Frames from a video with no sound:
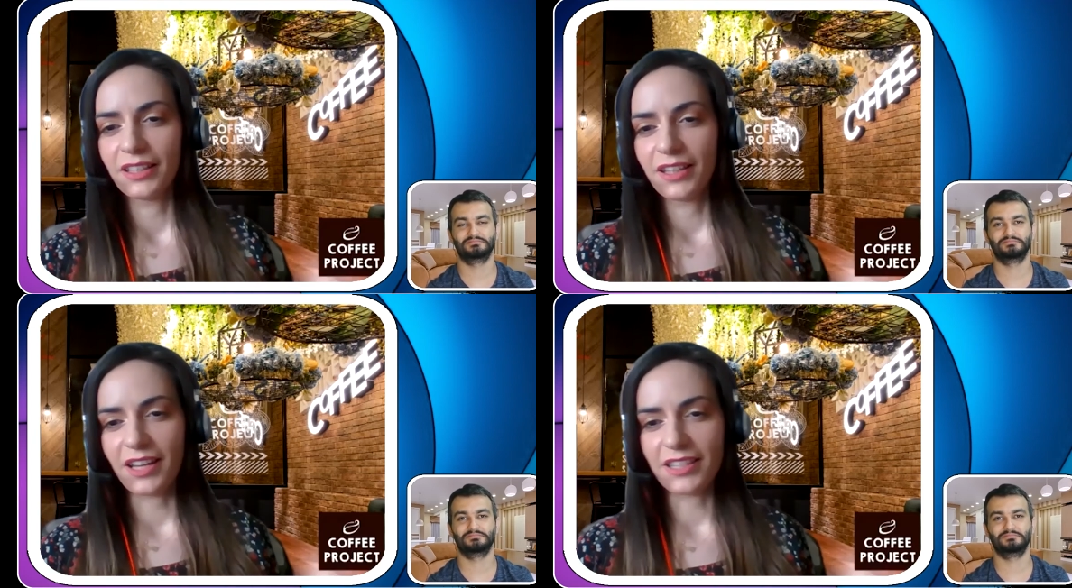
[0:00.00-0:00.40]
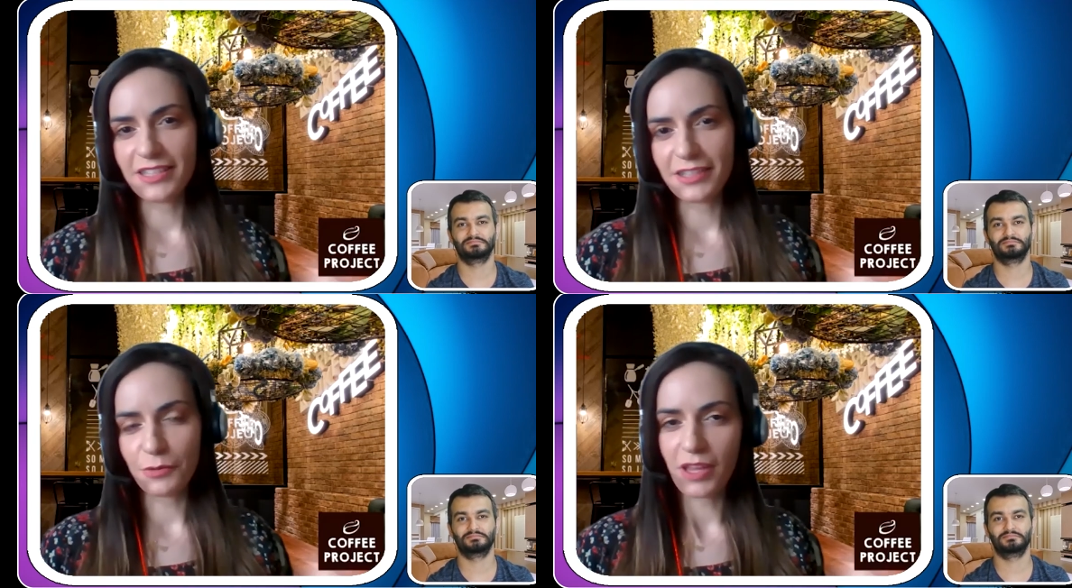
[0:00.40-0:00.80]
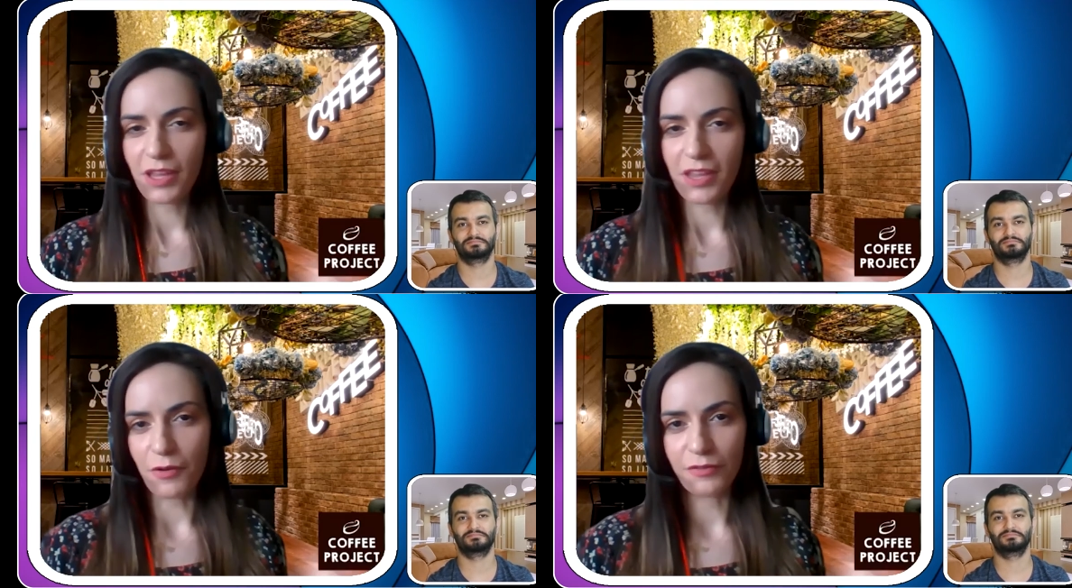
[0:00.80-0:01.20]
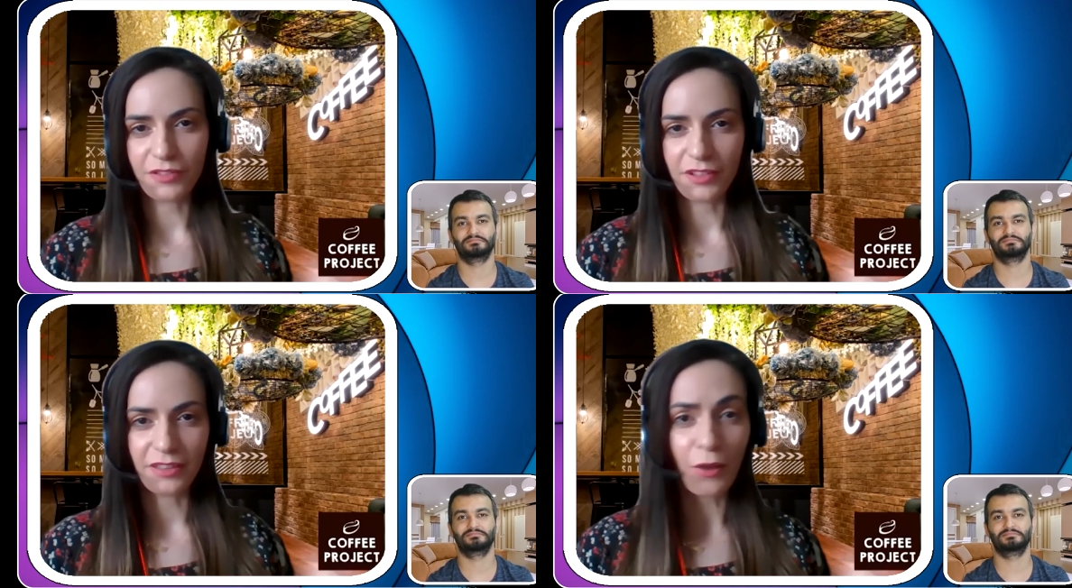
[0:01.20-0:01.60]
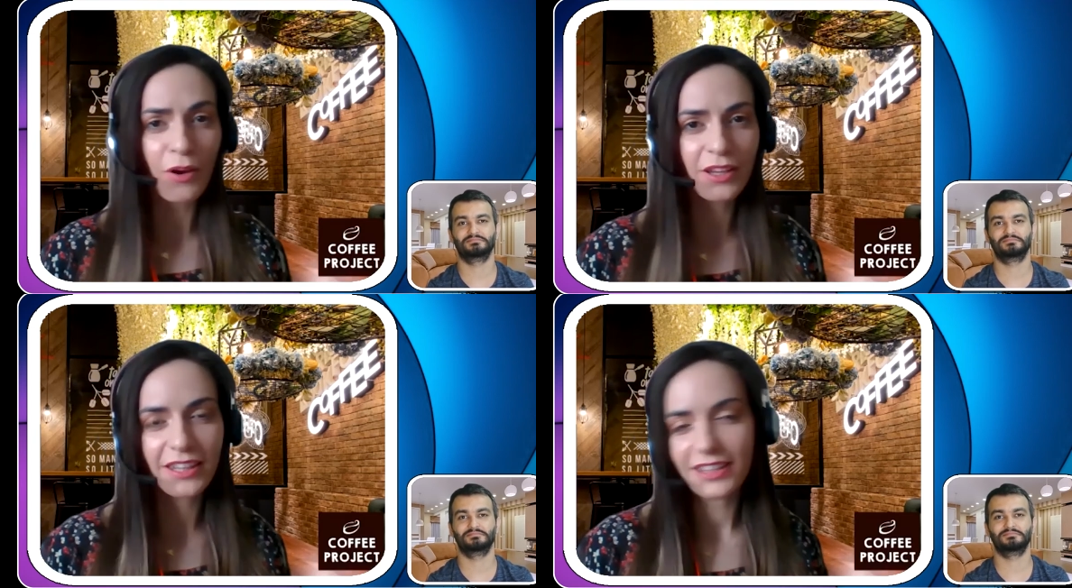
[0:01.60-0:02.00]
Speaker 1: an easy way of uh,
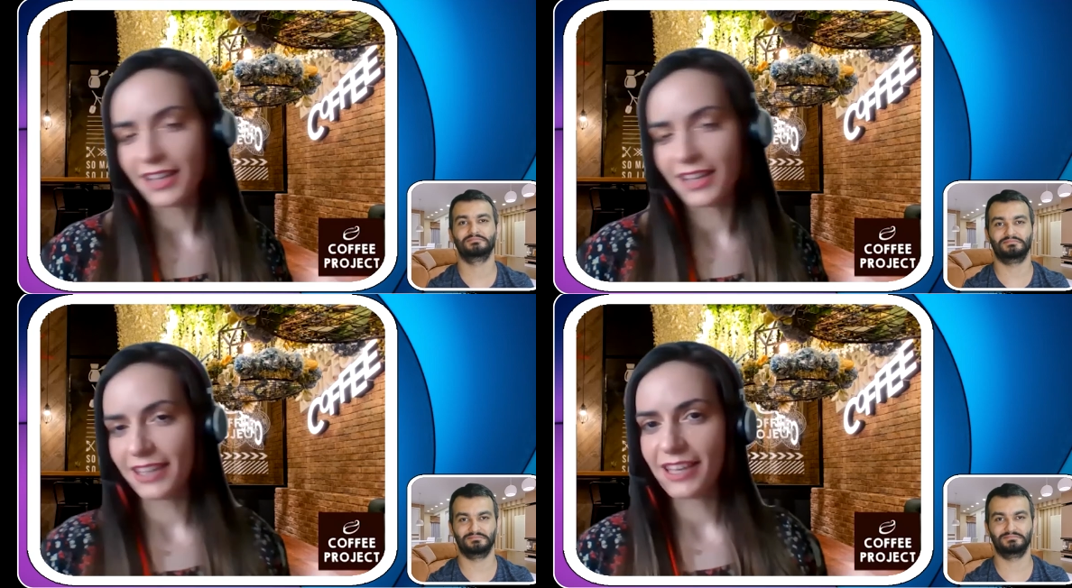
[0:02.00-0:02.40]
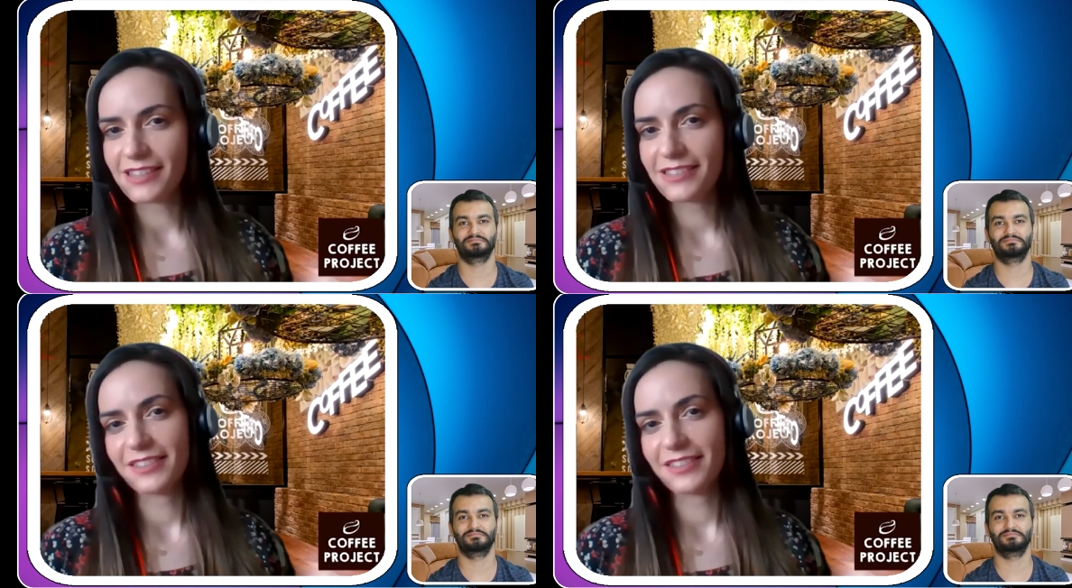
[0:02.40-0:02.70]
talking, I guess.